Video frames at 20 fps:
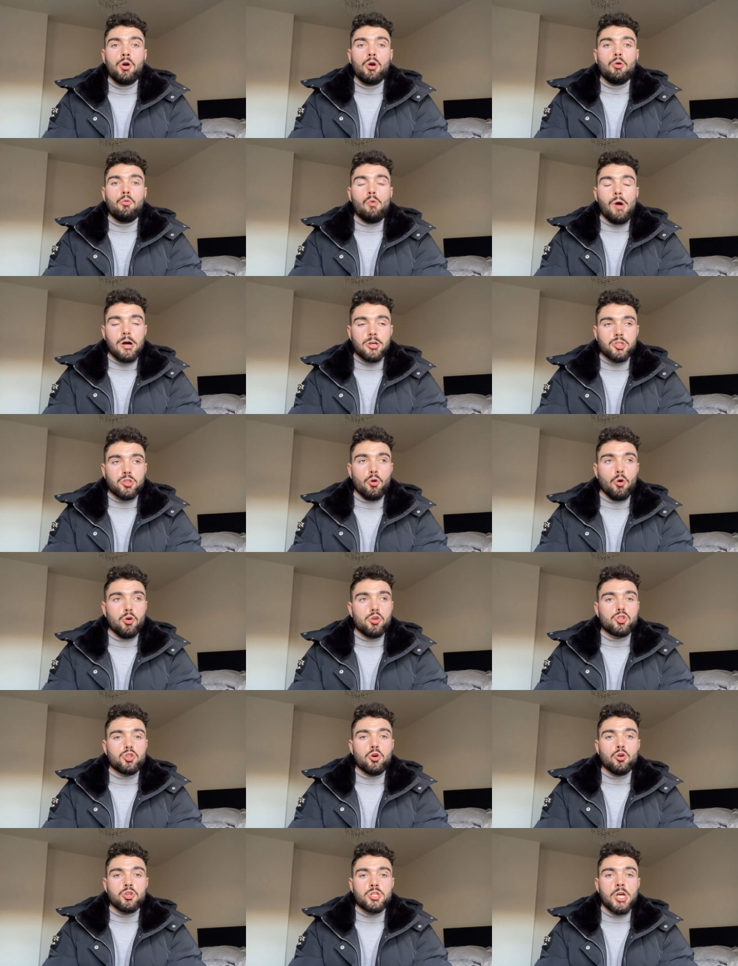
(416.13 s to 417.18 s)
whilst
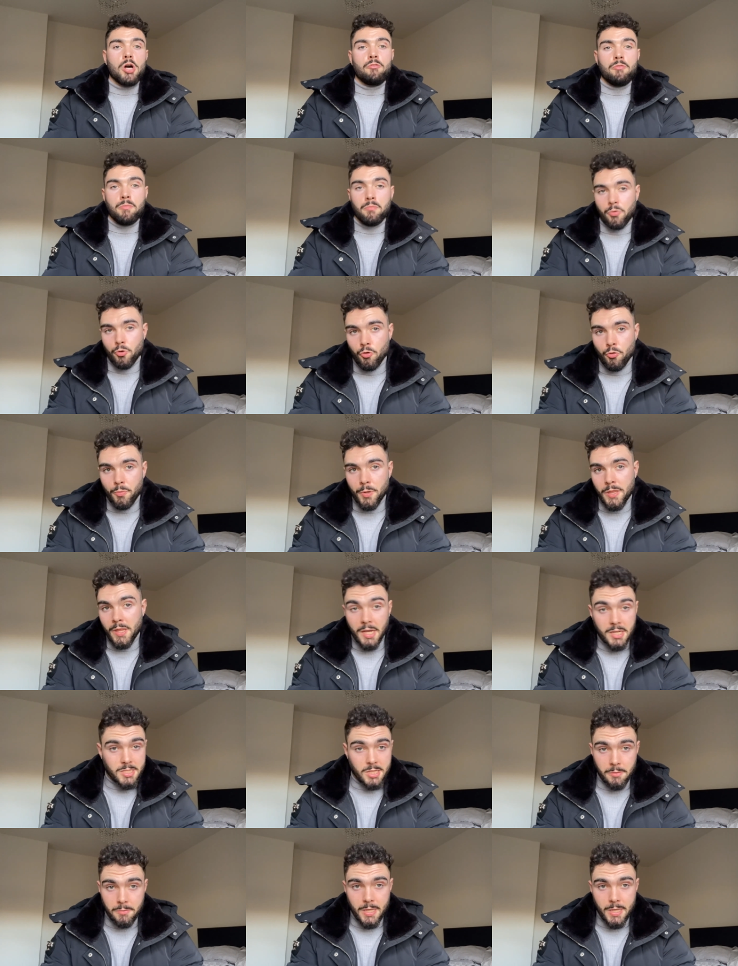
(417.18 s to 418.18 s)
also self-improving, that's the,